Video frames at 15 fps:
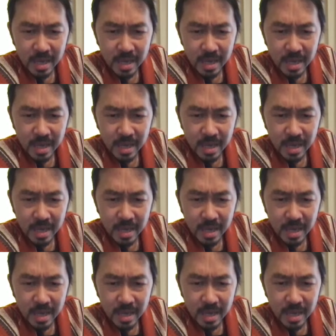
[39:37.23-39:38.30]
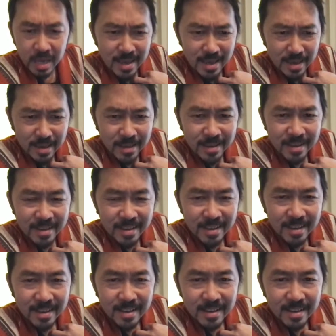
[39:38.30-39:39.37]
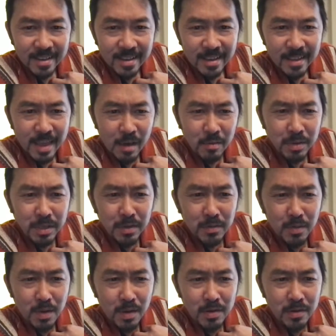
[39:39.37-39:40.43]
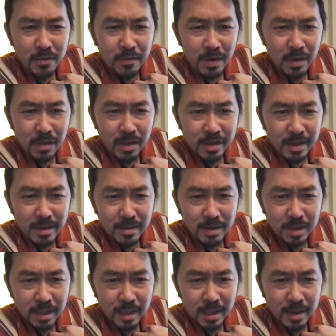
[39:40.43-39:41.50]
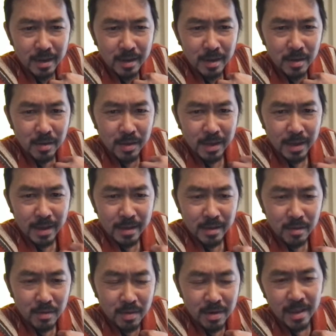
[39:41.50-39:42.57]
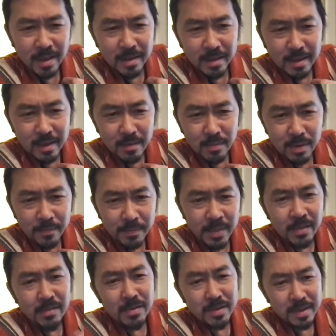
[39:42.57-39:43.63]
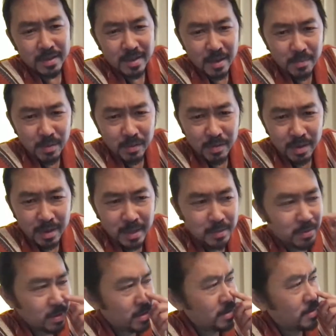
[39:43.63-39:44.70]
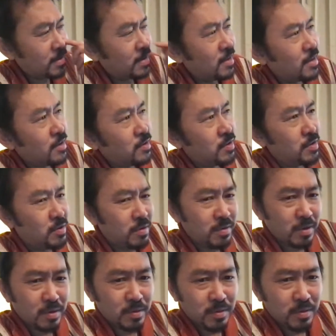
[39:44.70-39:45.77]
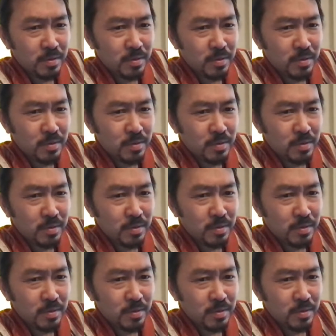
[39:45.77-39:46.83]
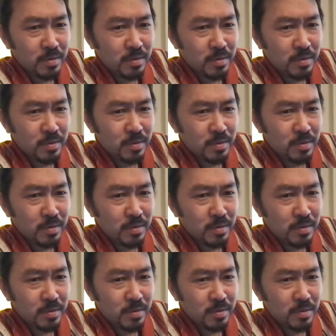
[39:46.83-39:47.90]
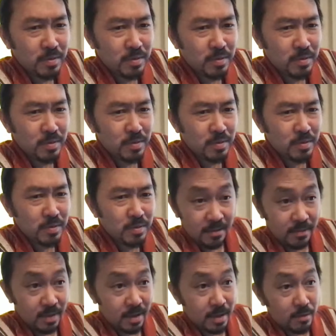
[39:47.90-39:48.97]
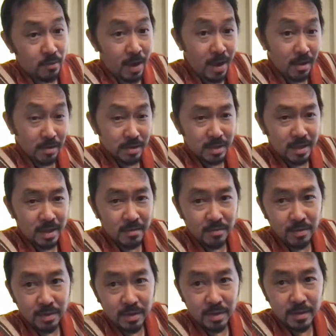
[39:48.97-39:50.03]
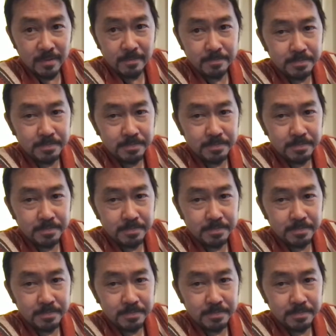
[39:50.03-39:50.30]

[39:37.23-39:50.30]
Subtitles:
It was me. That was the one who felt like I couldn't let it go. Like I had to hoard it, I had to keep it. Now there's a couple of things where, like, she drew this really pretty picture that was like a different state of like, wow, she gotten really good.